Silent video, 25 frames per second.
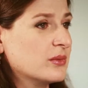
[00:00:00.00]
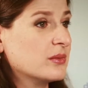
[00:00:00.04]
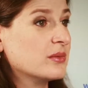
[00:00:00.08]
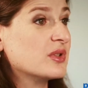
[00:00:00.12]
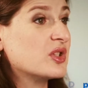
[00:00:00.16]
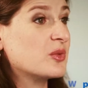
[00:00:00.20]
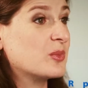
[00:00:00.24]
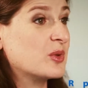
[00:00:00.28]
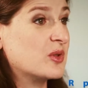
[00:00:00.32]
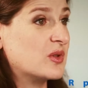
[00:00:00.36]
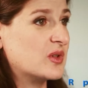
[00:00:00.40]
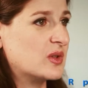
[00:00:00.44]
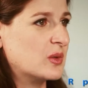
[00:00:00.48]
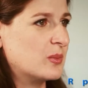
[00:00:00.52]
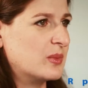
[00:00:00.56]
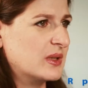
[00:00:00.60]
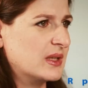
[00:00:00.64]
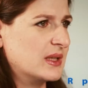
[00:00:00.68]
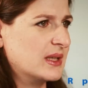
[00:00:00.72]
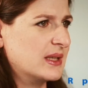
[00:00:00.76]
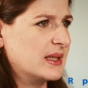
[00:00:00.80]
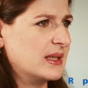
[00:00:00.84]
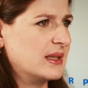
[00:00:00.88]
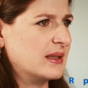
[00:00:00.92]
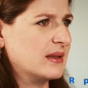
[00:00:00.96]

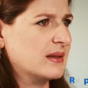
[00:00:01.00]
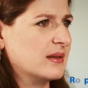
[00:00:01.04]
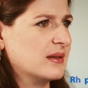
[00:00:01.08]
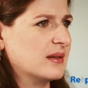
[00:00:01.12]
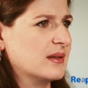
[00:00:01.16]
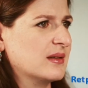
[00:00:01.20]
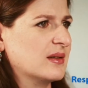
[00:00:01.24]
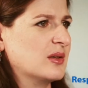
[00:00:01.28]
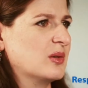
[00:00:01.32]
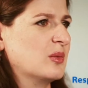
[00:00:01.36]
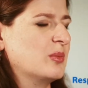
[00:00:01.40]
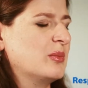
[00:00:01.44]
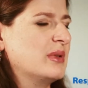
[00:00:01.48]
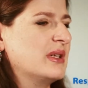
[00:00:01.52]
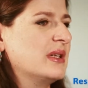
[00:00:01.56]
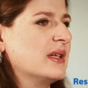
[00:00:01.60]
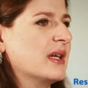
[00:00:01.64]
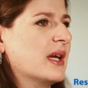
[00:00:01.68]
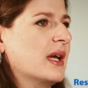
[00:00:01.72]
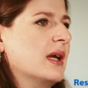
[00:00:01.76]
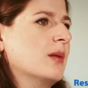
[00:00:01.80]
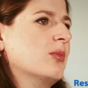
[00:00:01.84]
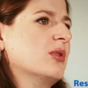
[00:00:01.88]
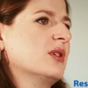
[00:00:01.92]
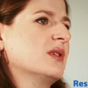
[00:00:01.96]
responsibility, being
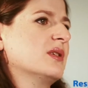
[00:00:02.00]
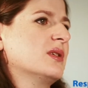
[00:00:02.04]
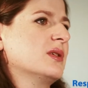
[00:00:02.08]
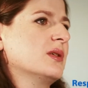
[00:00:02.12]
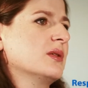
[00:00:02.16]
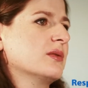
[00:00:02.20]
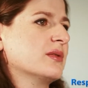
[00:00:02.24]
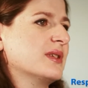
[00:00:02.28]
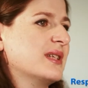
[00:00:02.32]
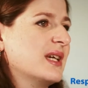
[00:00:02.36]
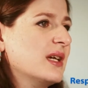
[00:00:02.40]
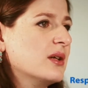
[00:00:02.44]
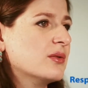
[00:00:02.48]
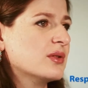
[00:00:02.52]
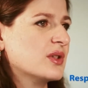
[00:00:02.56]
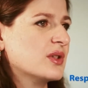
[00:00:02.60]
able to take